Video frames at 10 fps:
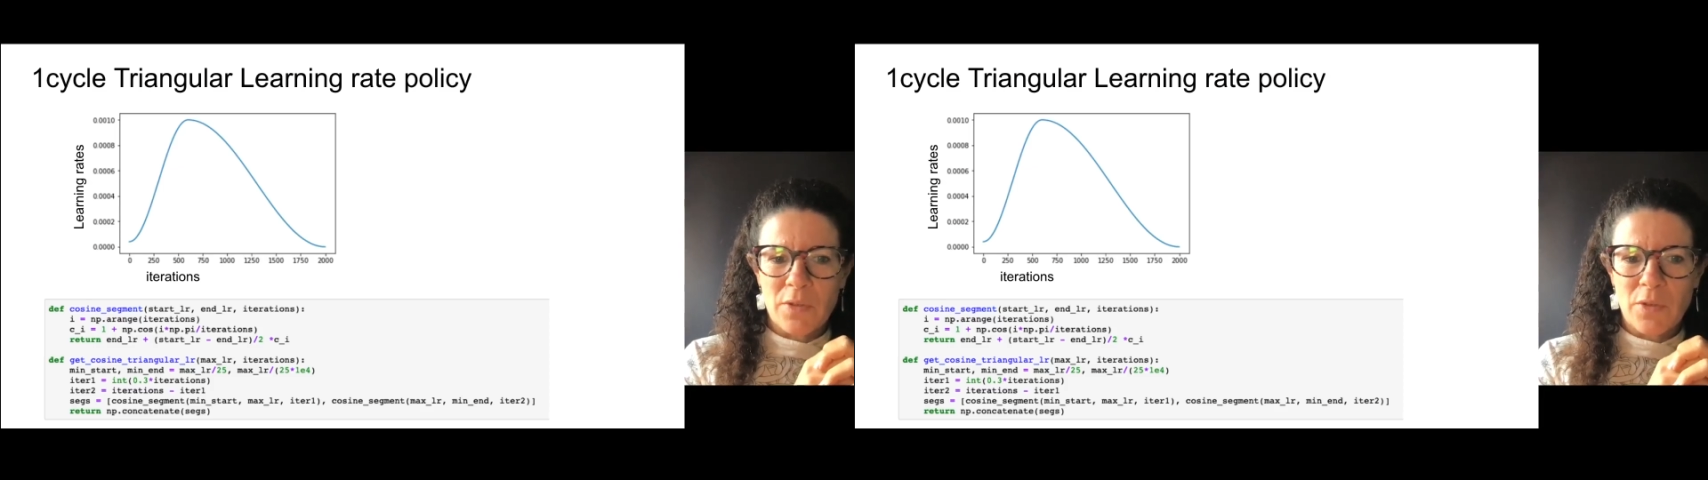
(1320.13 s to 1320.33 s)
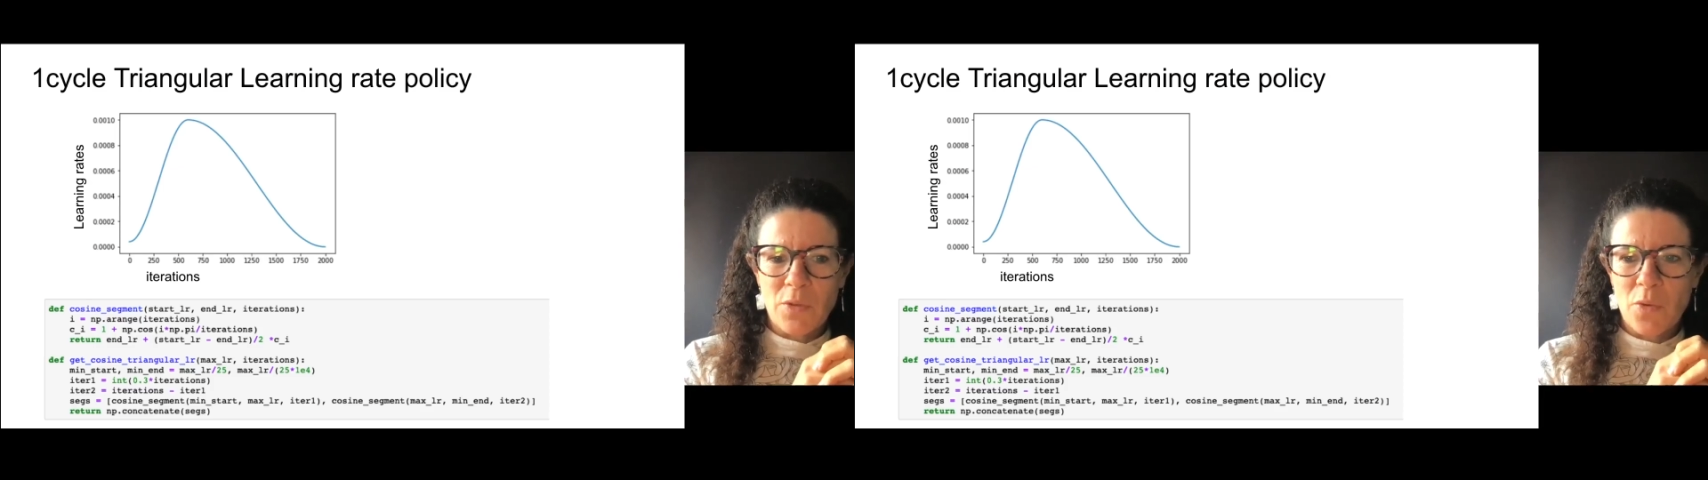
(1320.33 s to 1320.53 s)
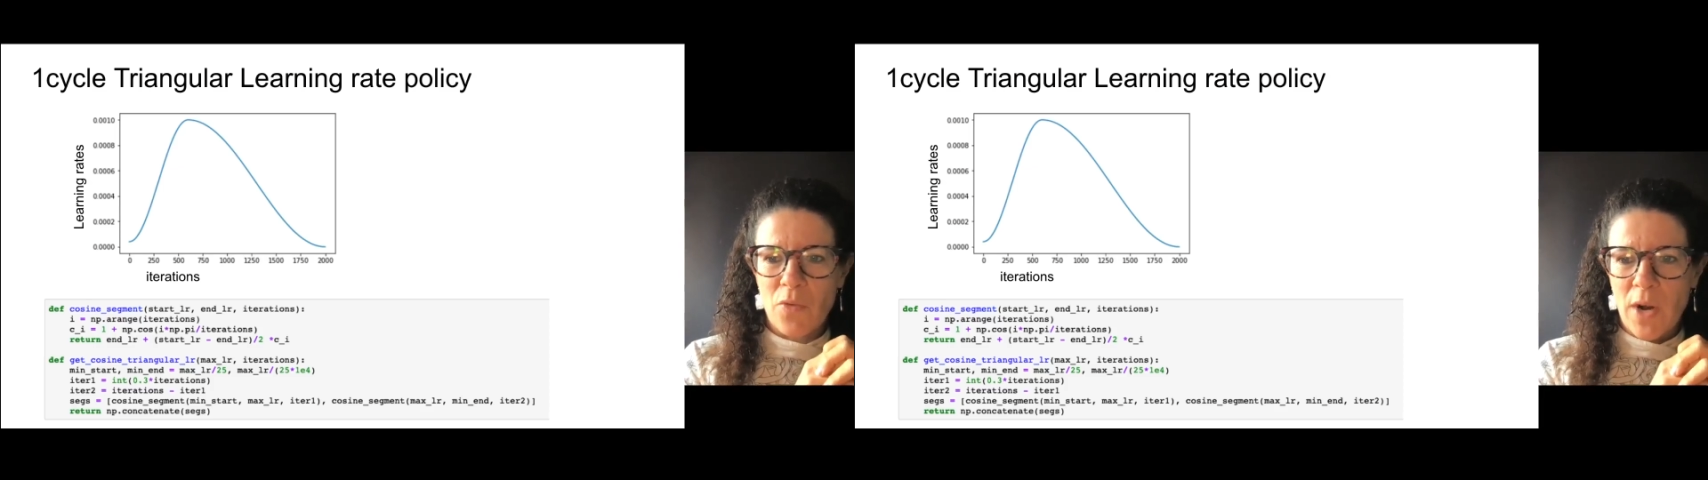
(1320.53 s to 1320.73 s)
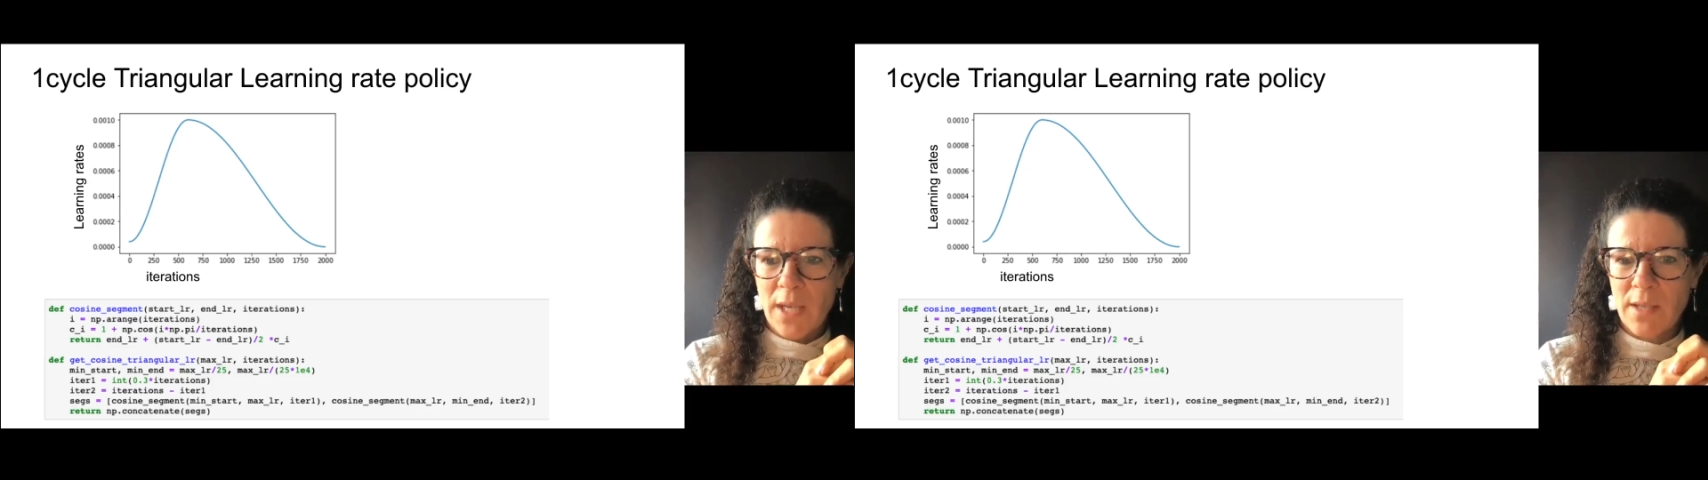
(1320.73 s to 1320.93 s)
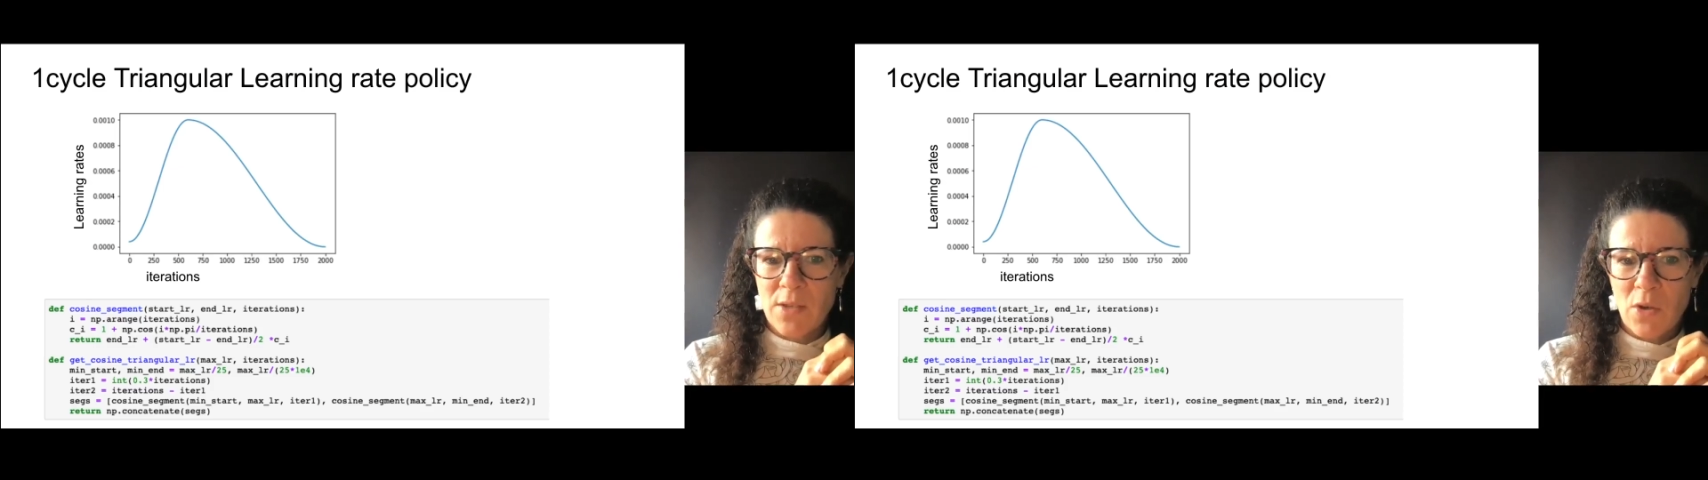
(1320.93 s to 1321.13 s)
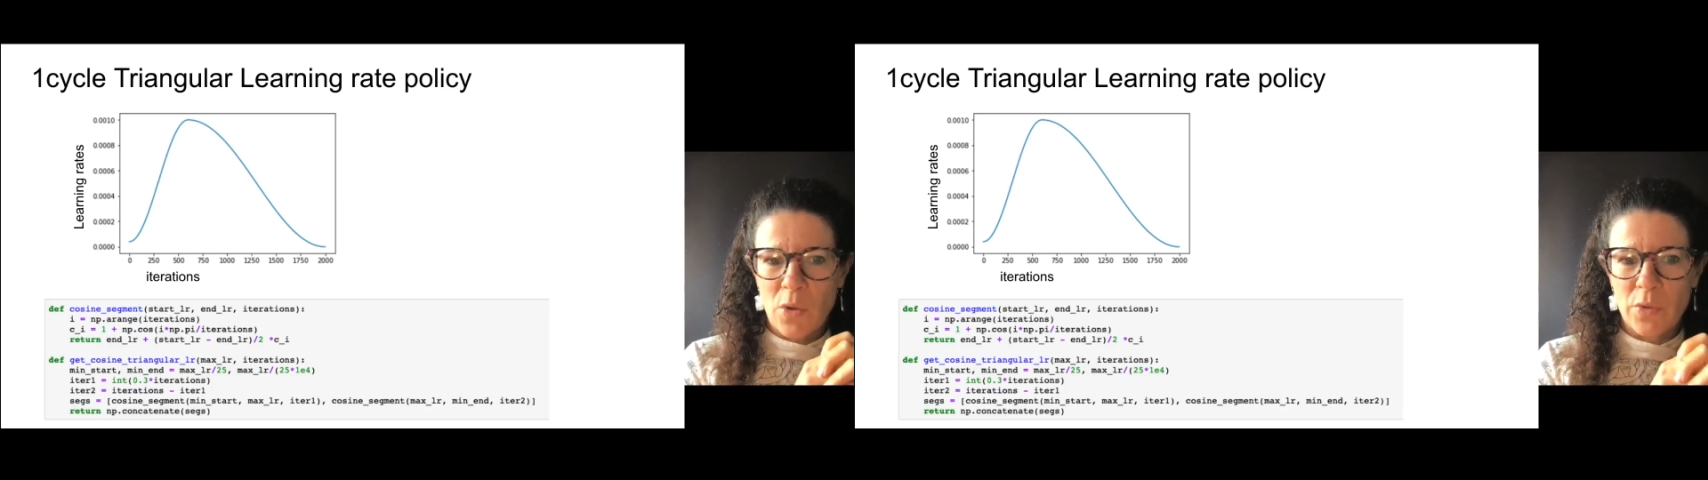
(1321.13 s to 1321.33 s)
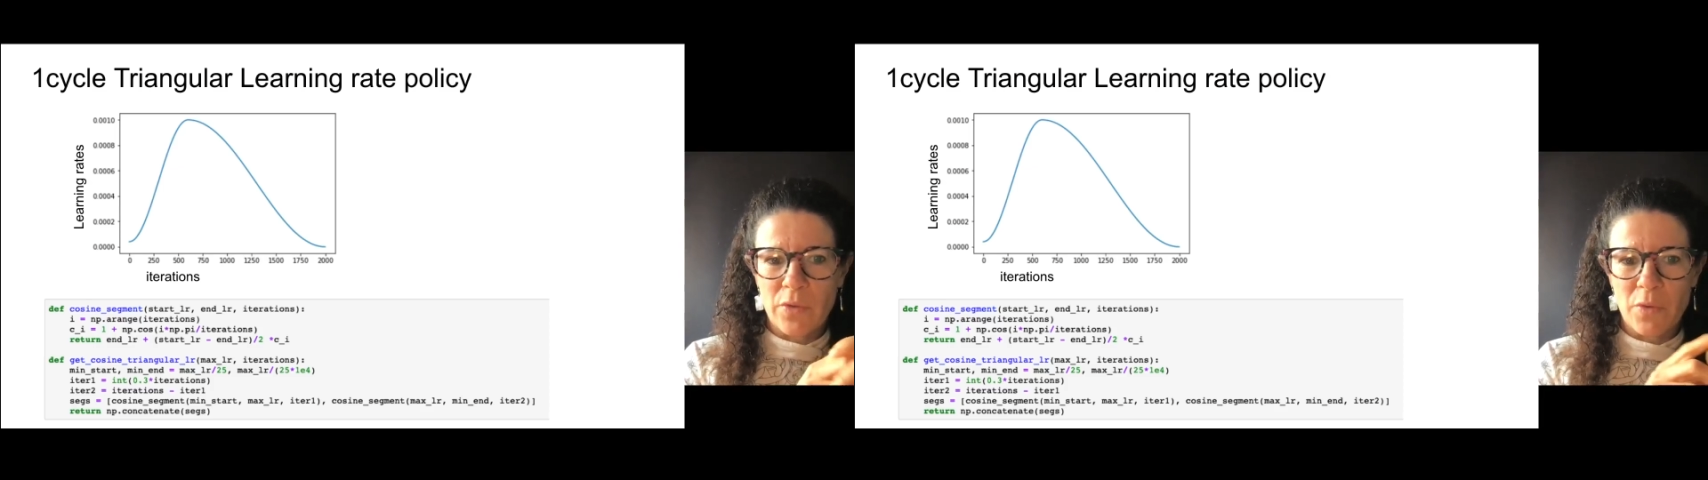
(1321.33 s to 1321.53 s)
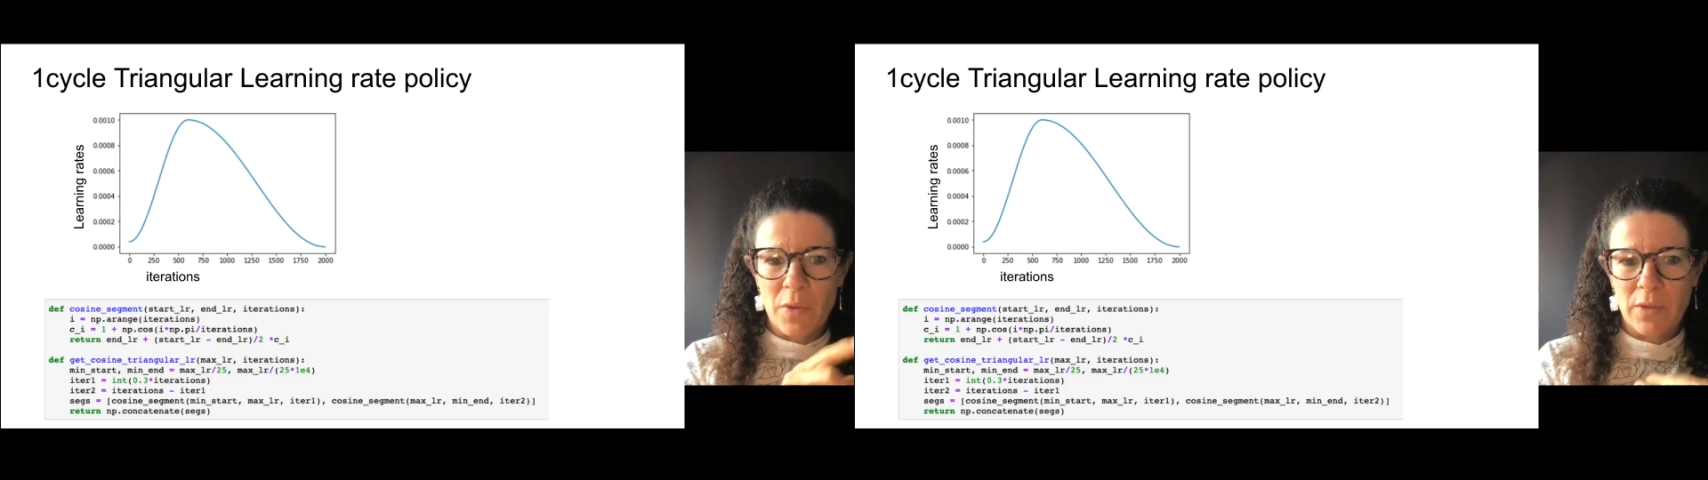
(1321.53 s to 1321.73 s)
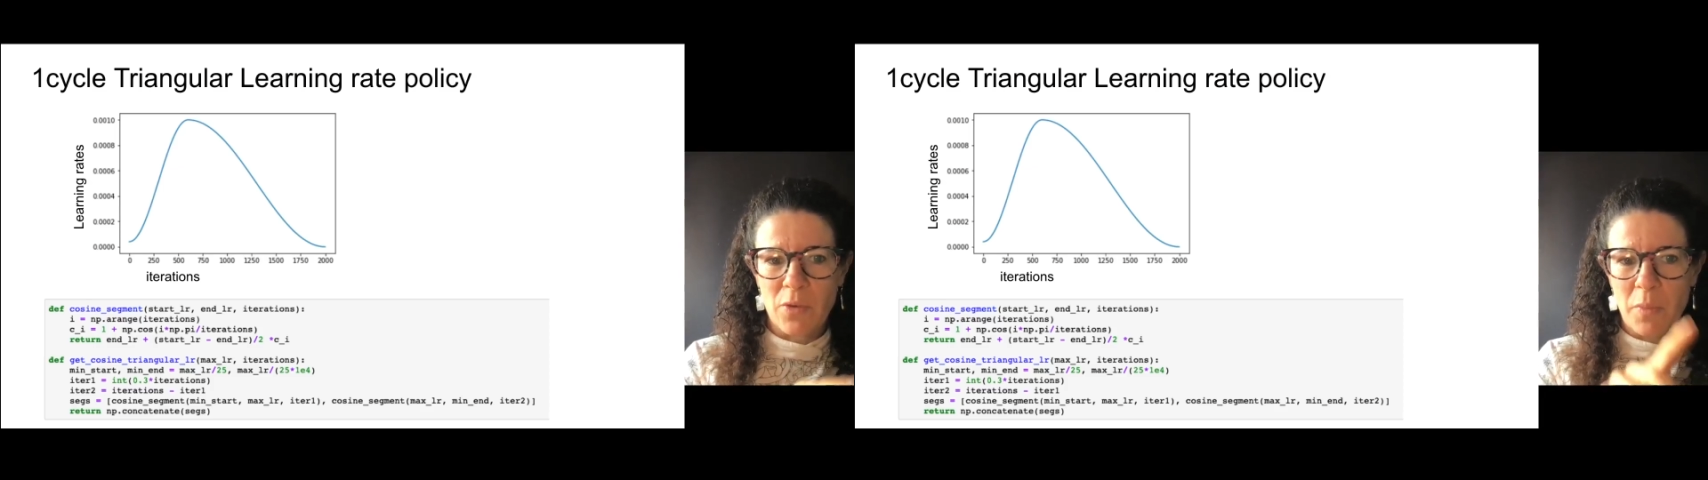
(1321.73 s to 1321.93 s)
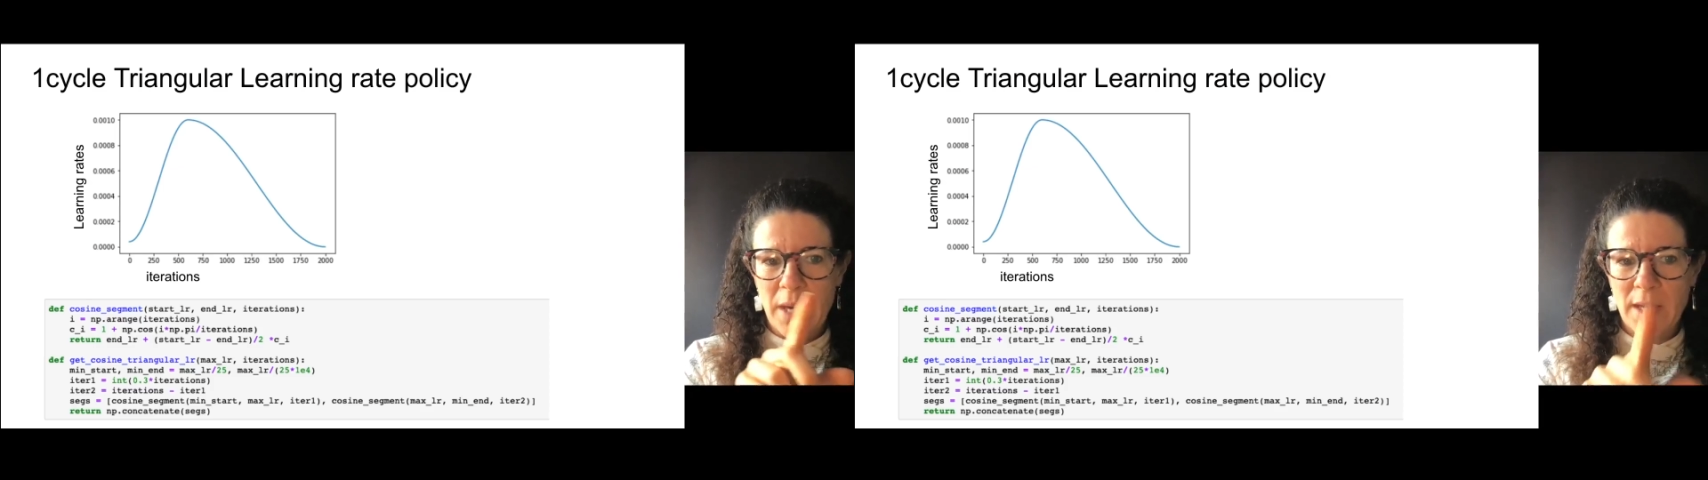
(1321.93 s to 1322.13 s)
to write this code
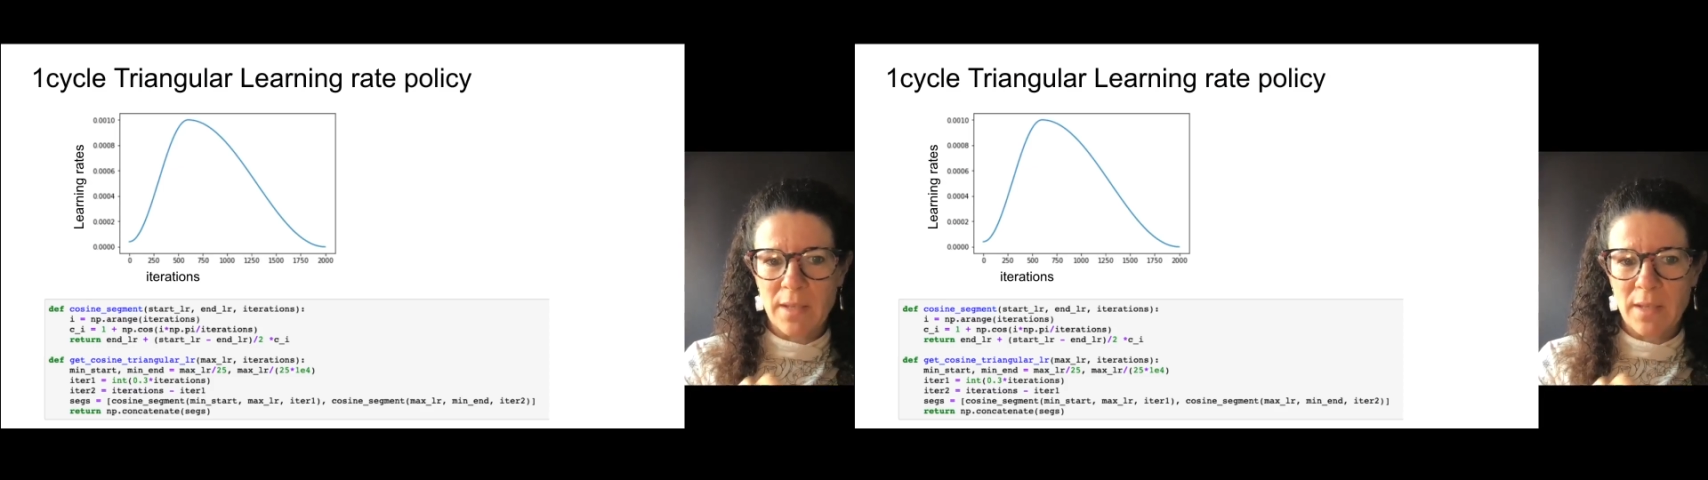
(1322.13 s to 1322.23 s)
to make